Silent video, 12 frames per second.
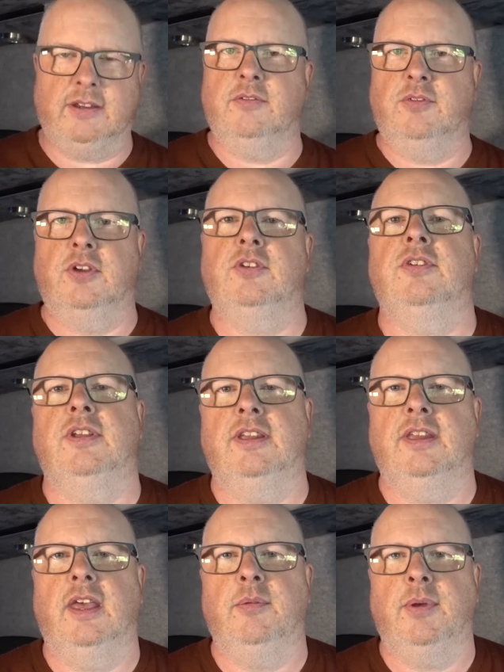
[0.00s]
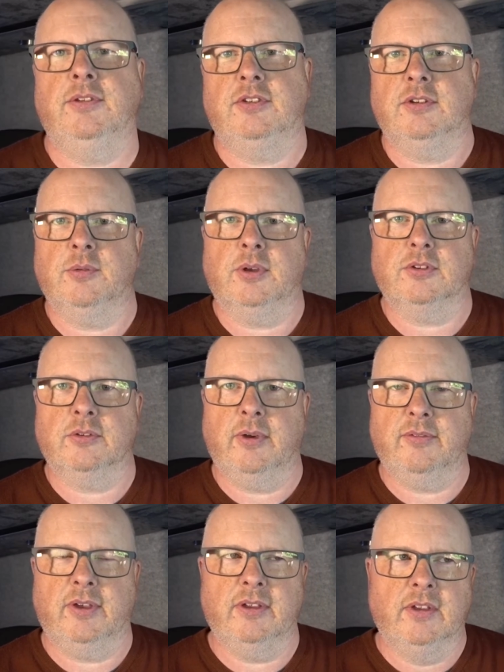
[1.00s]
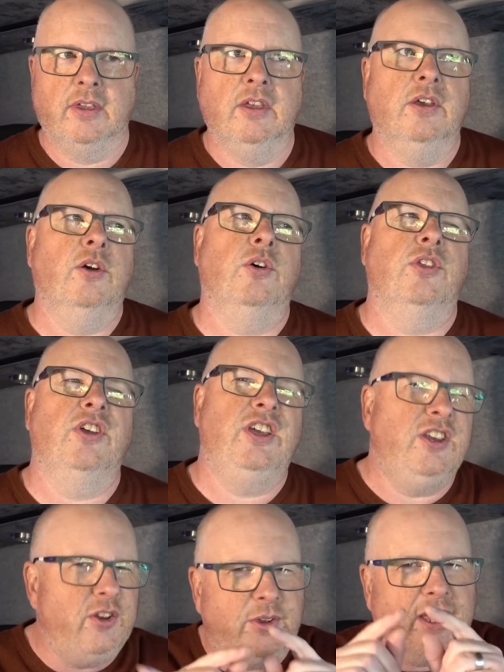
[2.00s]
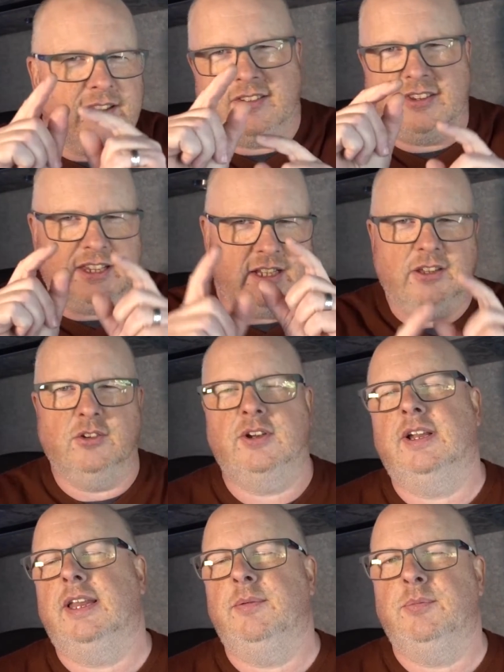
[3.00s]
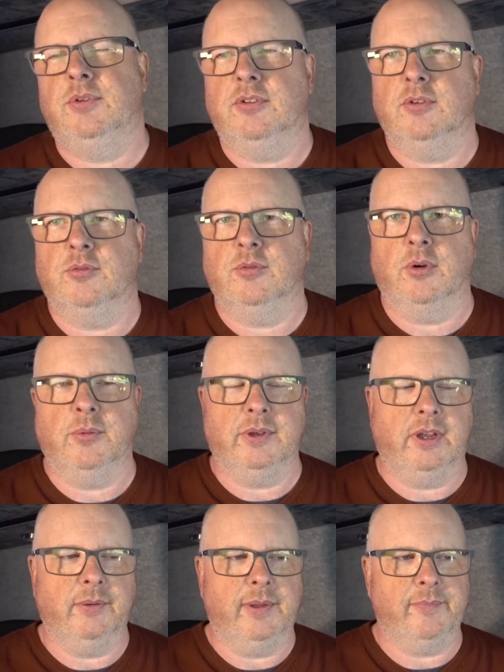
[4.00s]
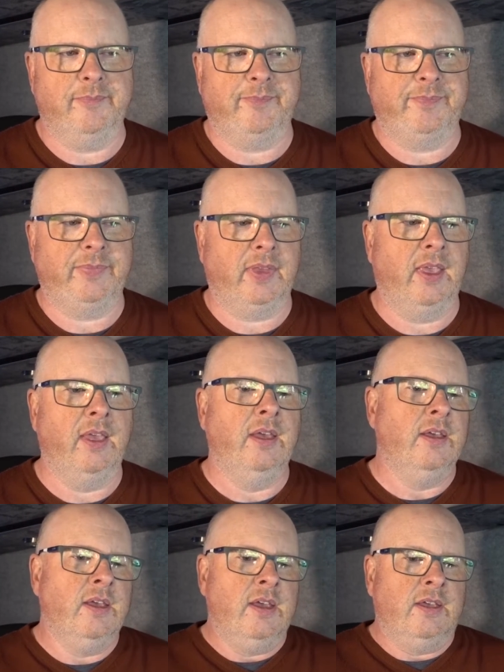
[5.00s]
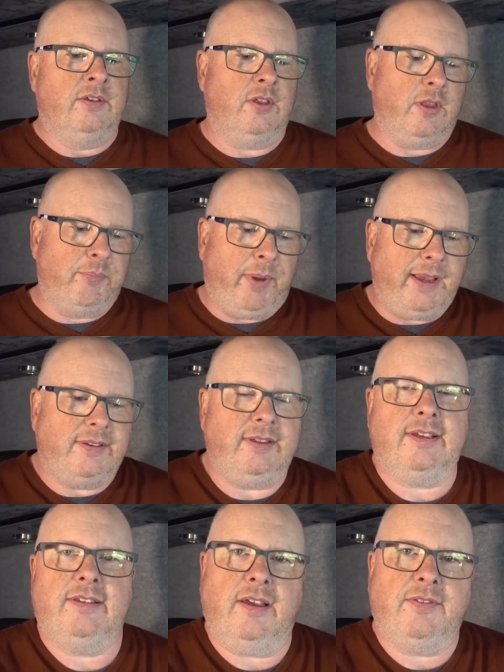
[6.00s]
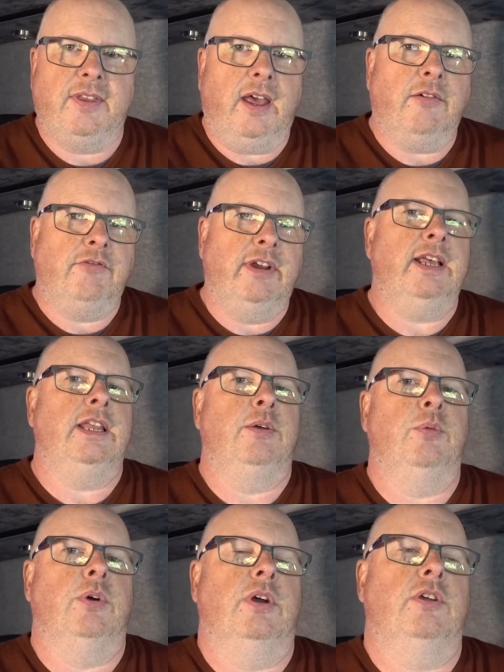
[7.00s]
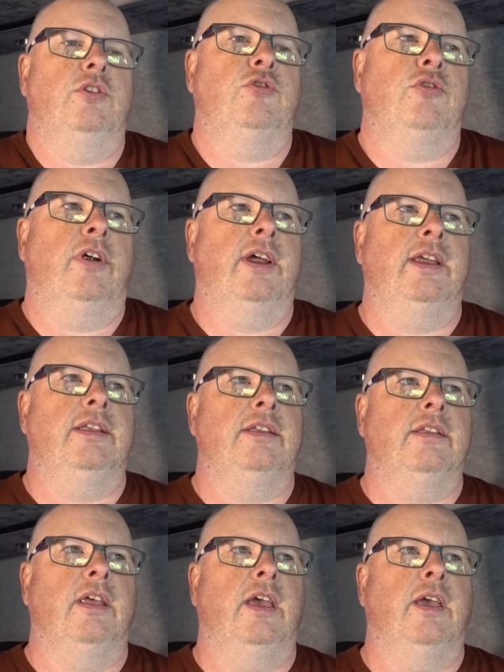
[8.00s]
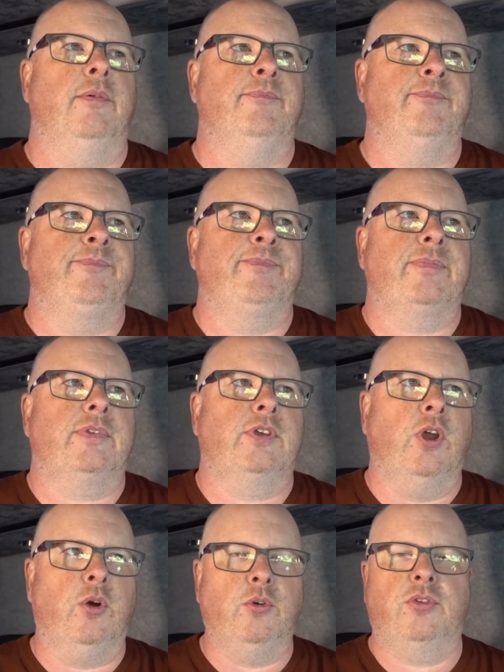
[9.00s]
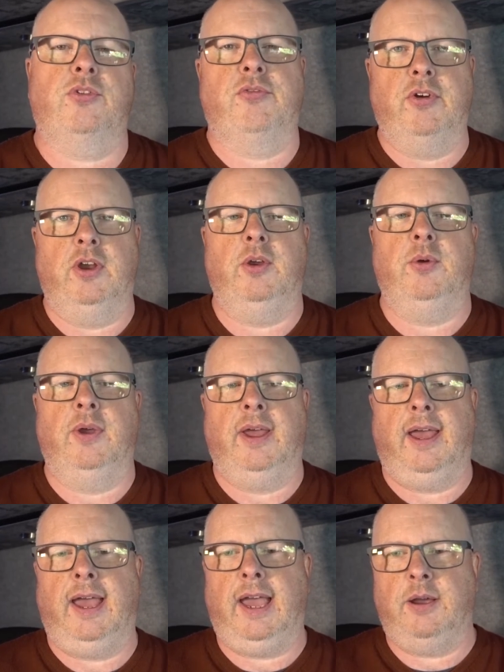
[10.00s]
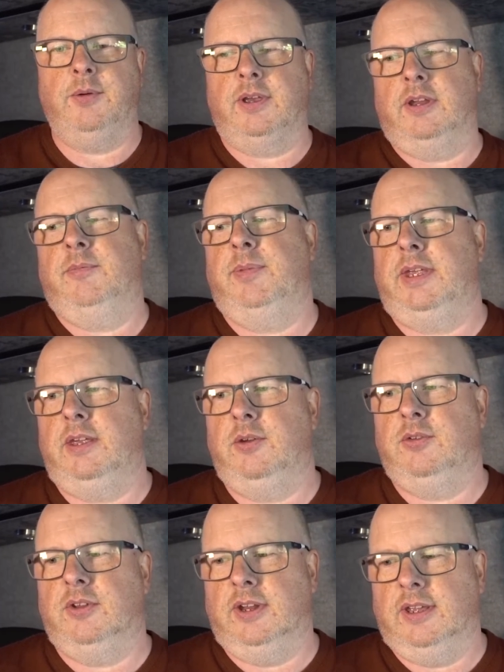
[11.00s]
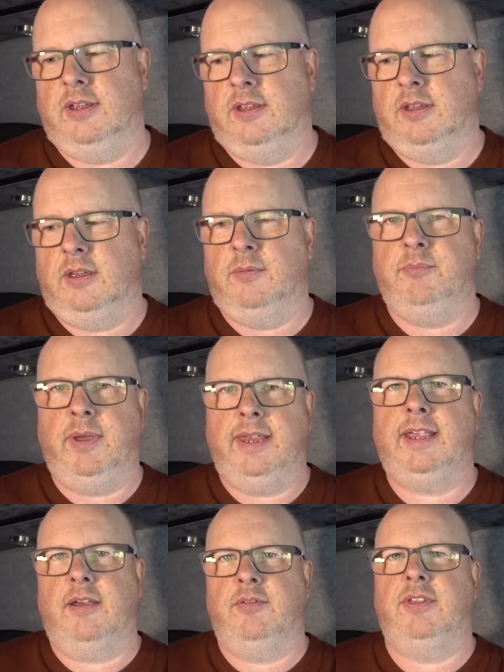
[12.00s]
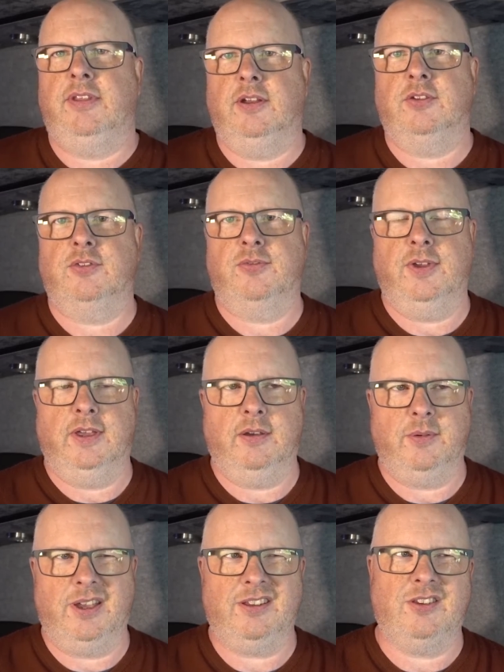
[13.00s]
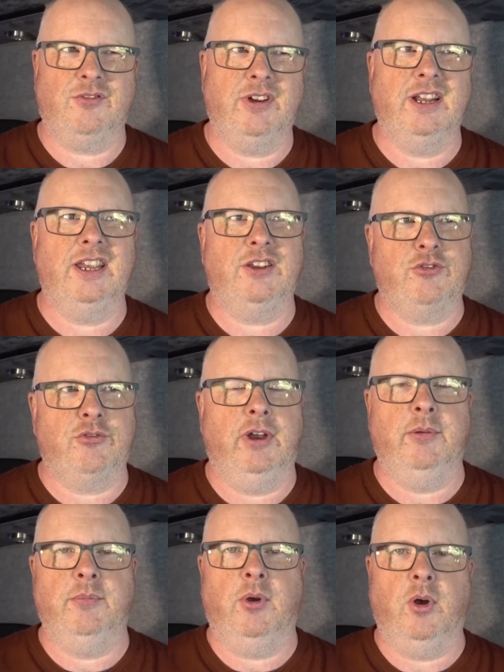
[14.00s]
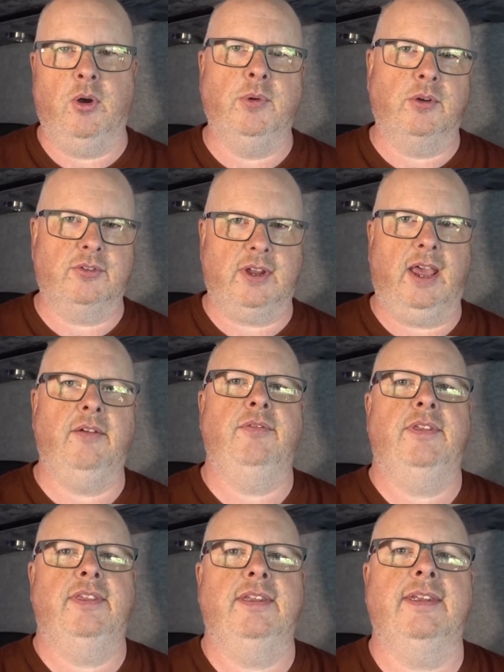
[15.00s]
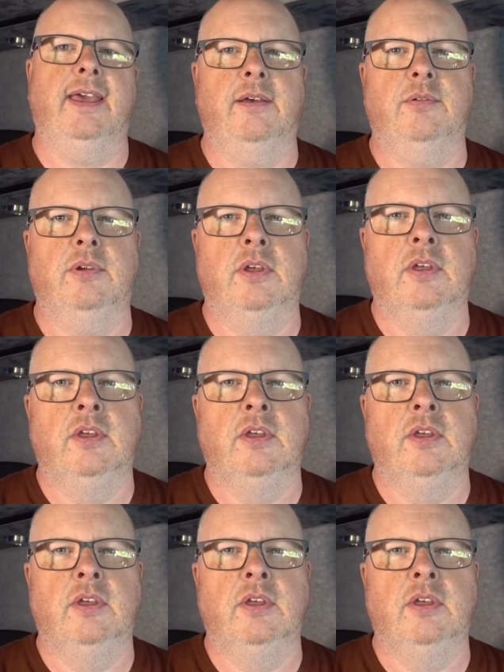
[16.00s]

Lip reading: conversion in there mentioned whatsoever, although you do get to see little glimpses of what we're doing. So the basics after that really were to try and go through how we're going to be using it and make everything else fit. We had to really trim almost everything down.